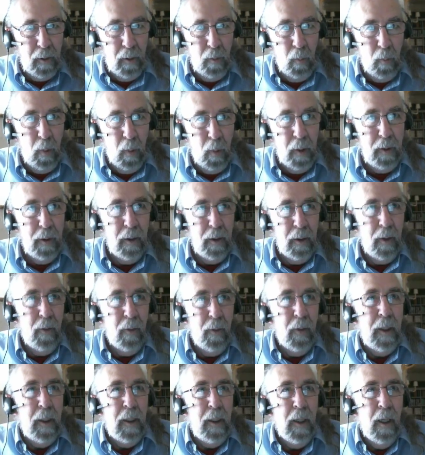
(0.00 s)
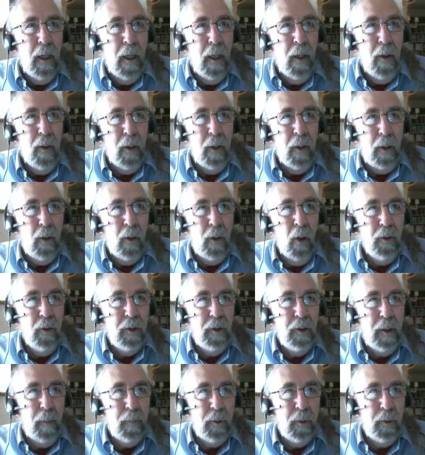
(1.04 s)
when the
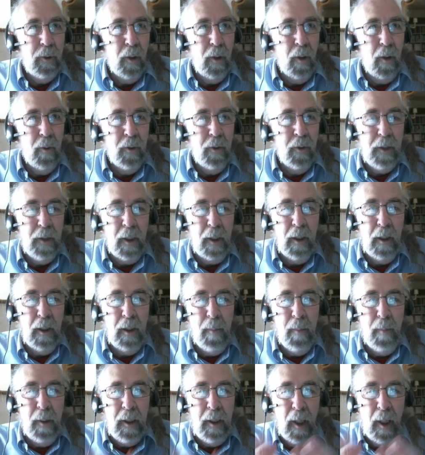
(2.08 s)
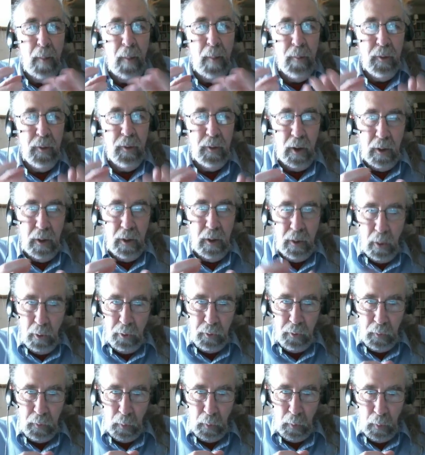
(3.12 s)
concept sort of suddenly becomes
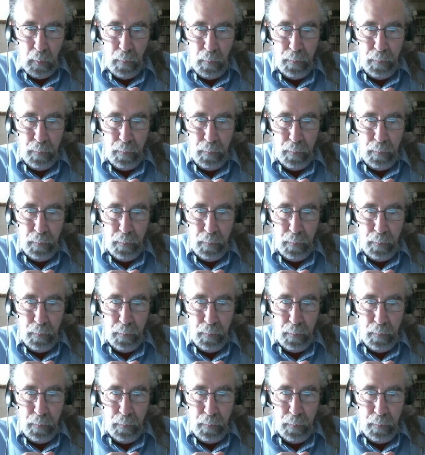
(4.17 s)
useful